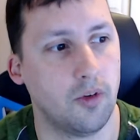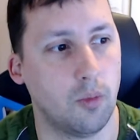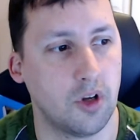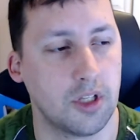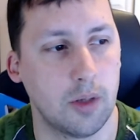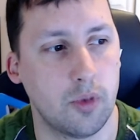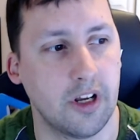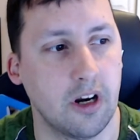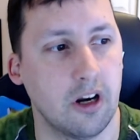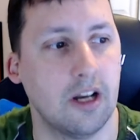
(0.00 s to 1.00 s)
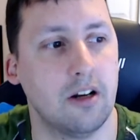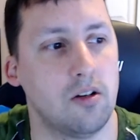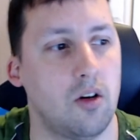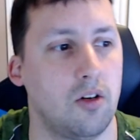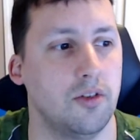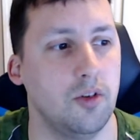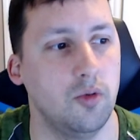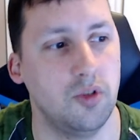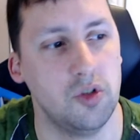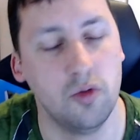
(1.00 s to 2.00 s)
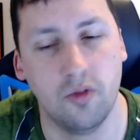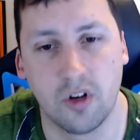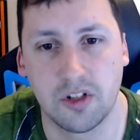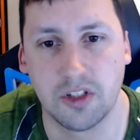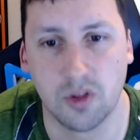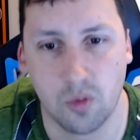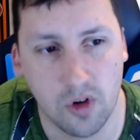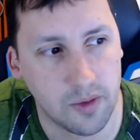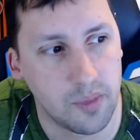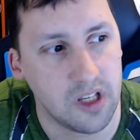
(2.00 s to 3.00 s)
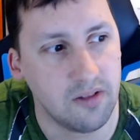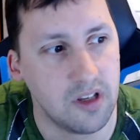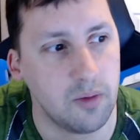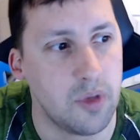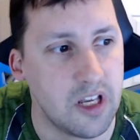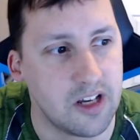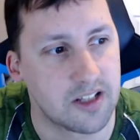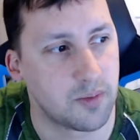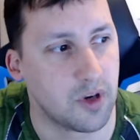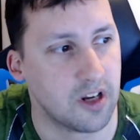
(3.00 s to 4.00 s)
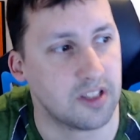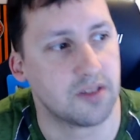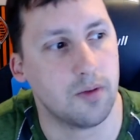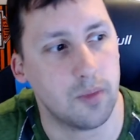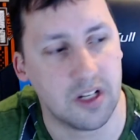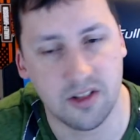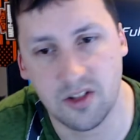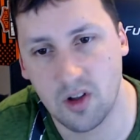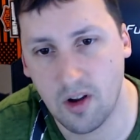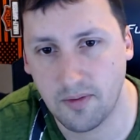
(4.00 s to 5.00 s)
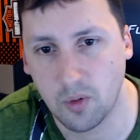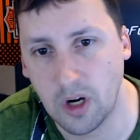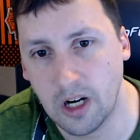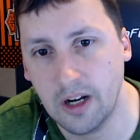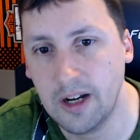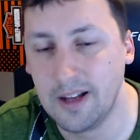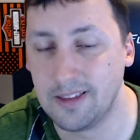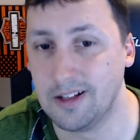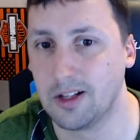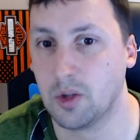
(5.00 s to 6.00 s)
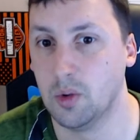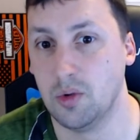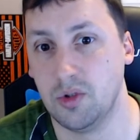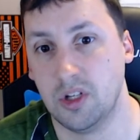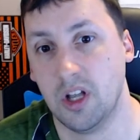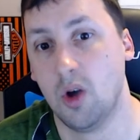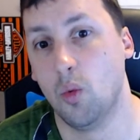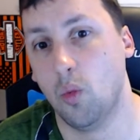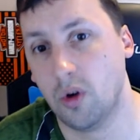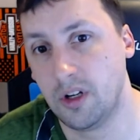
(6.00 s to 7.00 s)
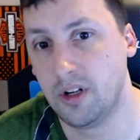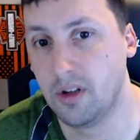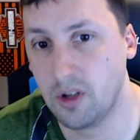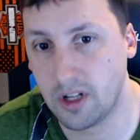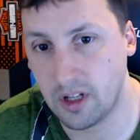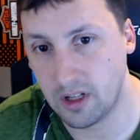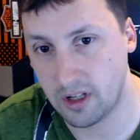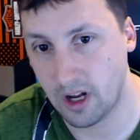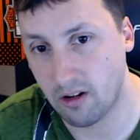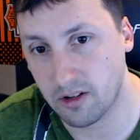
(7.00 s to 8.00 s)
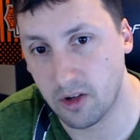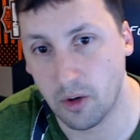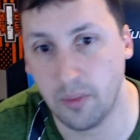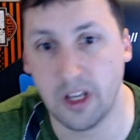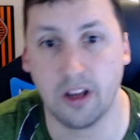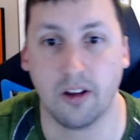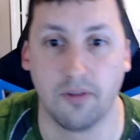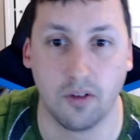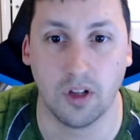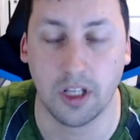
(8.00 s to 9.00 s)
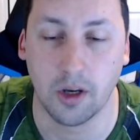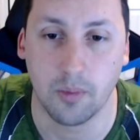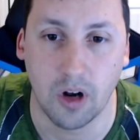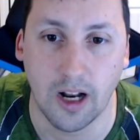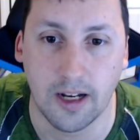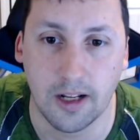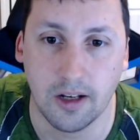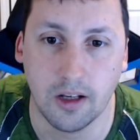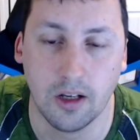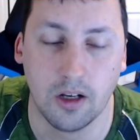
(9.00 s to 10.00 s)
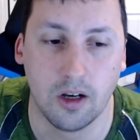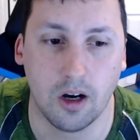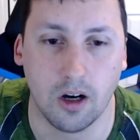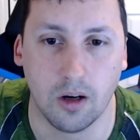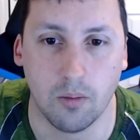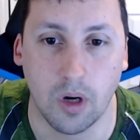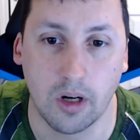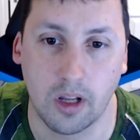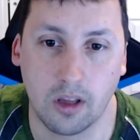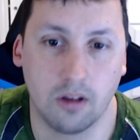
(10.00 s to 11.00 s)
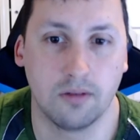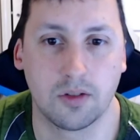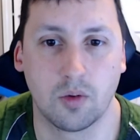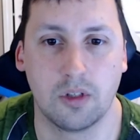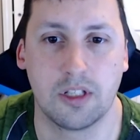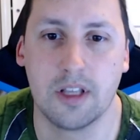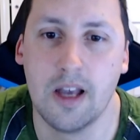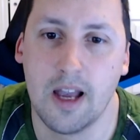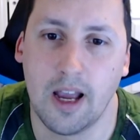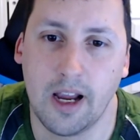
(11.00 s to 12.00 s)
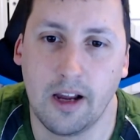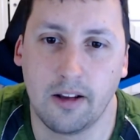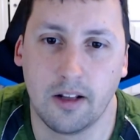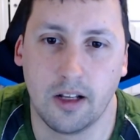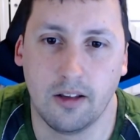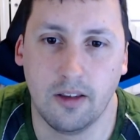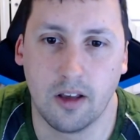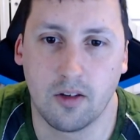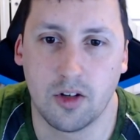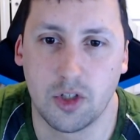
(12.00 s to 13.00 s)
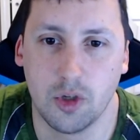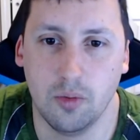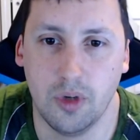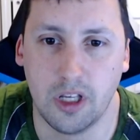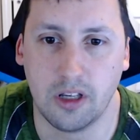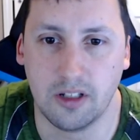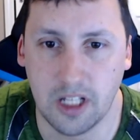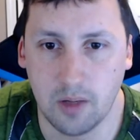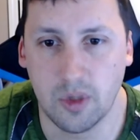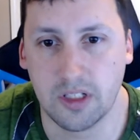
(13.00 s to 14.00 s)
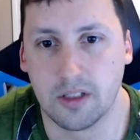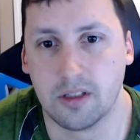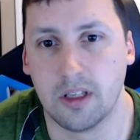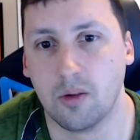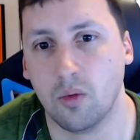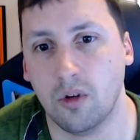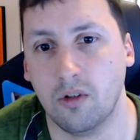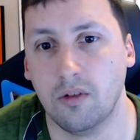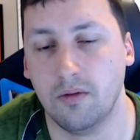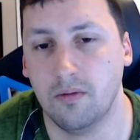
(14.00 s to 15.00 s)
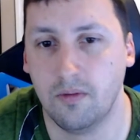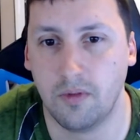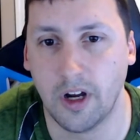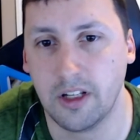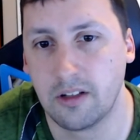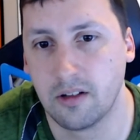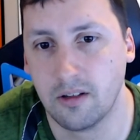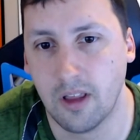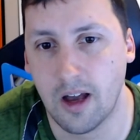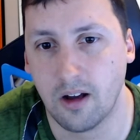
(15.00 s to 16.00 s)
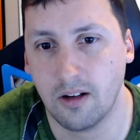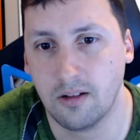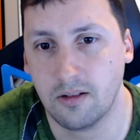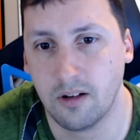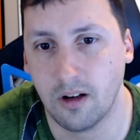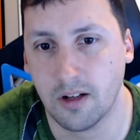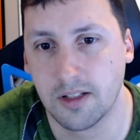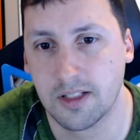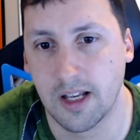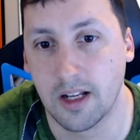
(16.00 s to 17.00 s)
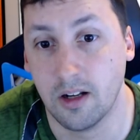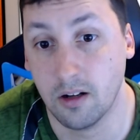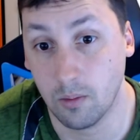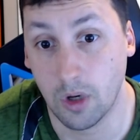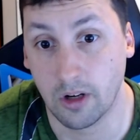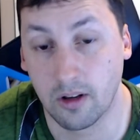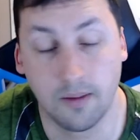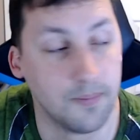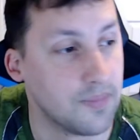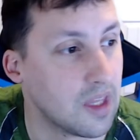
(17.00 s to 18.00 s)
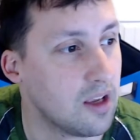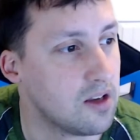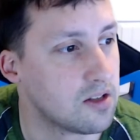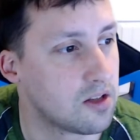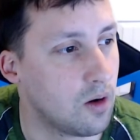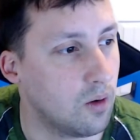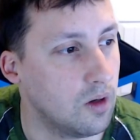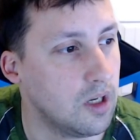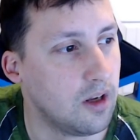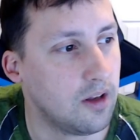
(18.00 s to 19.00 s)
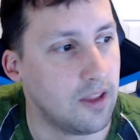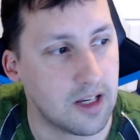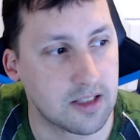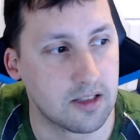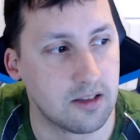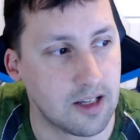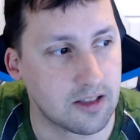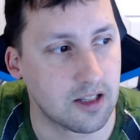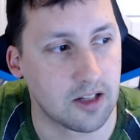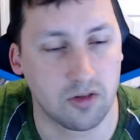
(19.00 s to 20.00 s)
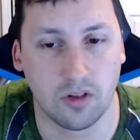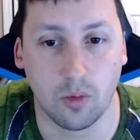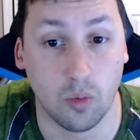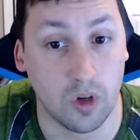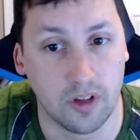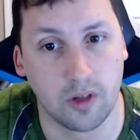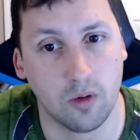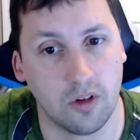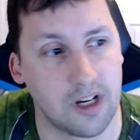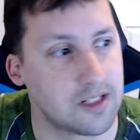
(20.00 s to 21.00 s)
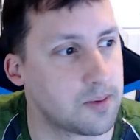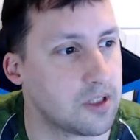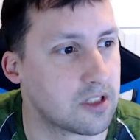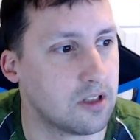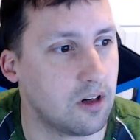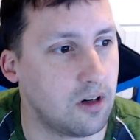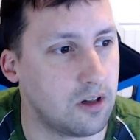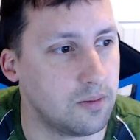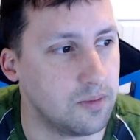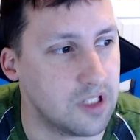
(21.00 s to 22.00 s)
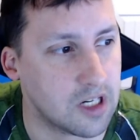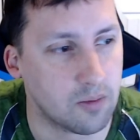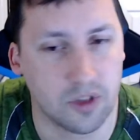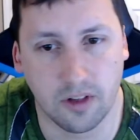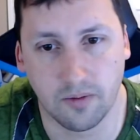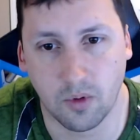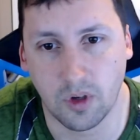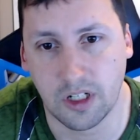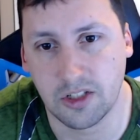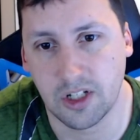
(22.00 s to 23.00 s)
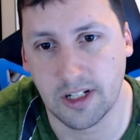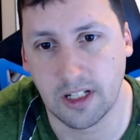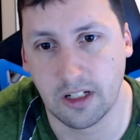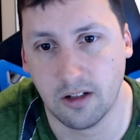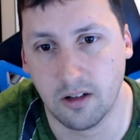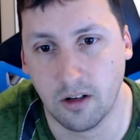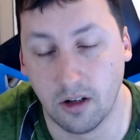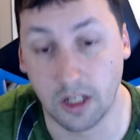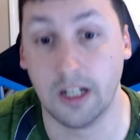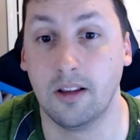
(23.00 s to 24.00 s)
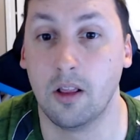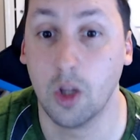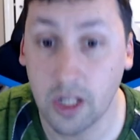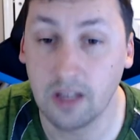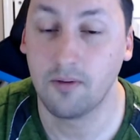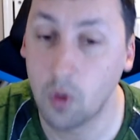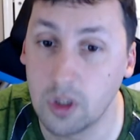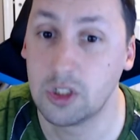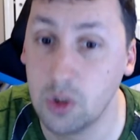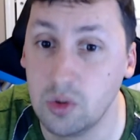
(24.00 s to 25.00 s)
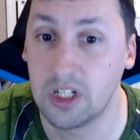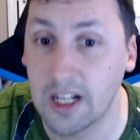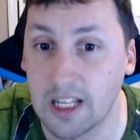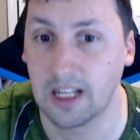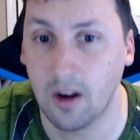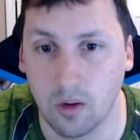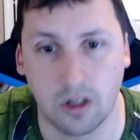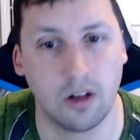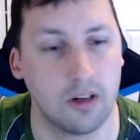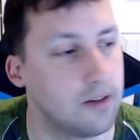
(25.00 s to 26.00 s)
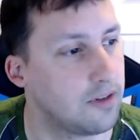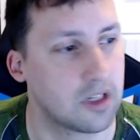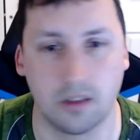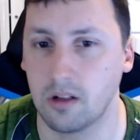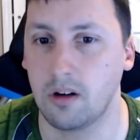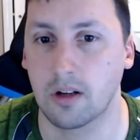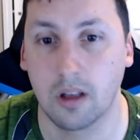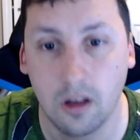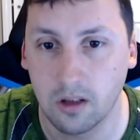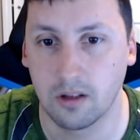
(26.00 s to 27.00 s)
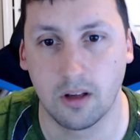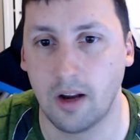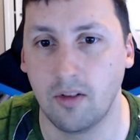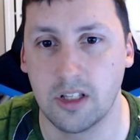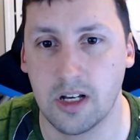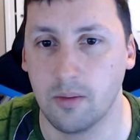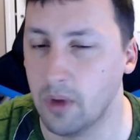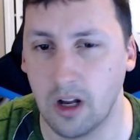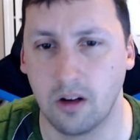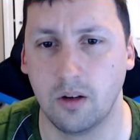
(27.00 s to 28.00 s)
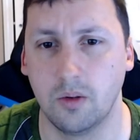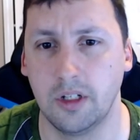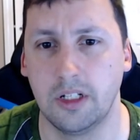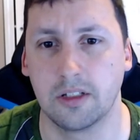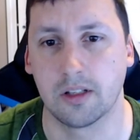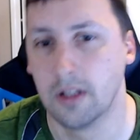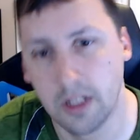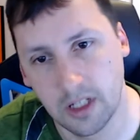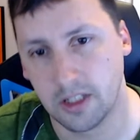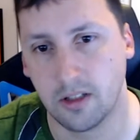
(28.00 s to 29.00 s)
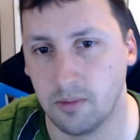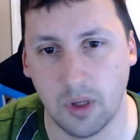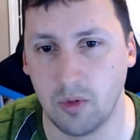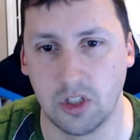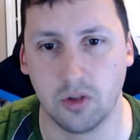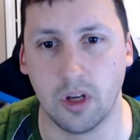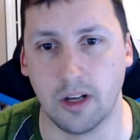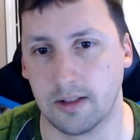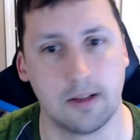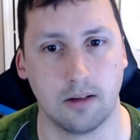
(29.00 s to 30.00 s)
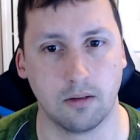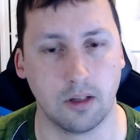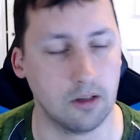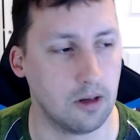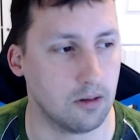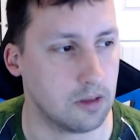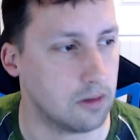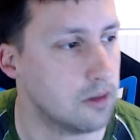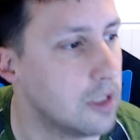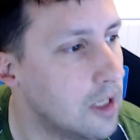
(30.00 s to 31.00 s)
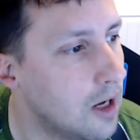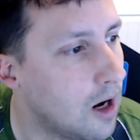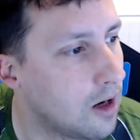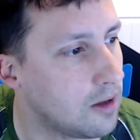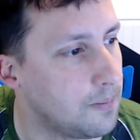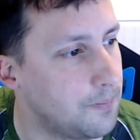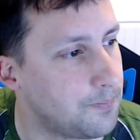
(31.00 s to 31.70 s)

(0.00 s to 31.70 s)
multiplayer and an all new 2 versus 1 PvP experience from id Software that includes one character being a fully upgraded uh, merc of sorts and the other two being demons that will fight that uh, said merc. So that's that's actually a really cool aspect um, that I'm looking forward to checking or in, looking forward to checking out. God, if I could talk every time. I don't know what it is. Maybe it's you guys. I don't, I don't know. Um,